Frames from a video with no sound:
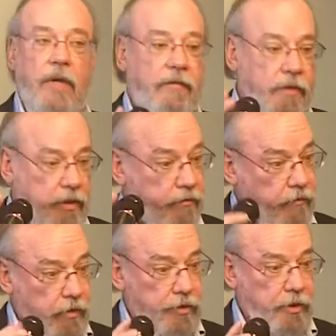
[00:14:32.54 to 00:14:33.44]
have a
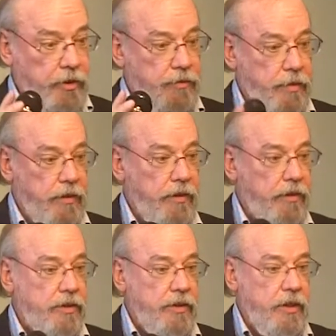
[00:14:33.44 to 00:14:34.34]
conversion
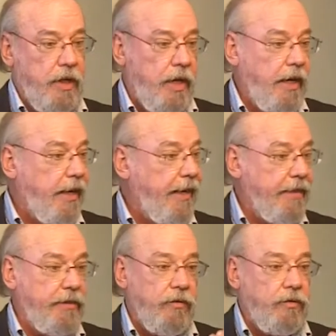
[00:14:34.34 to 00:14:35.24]
experience,
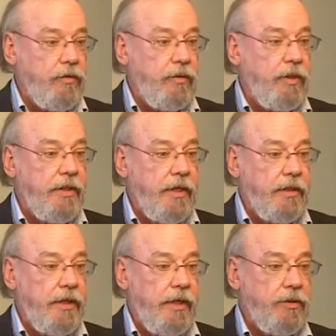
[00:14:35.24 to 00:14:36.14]
and don't do
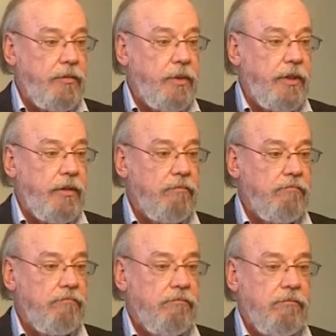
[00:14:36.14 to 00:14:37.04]
anything tangibly,
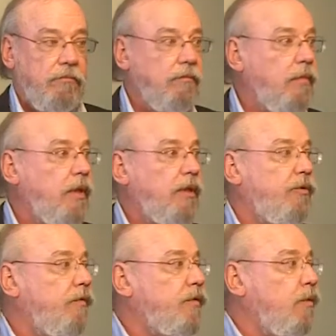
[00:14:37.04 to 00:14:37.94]
it
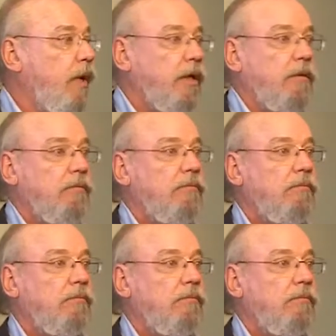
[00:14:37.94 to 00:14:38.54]
drifts away.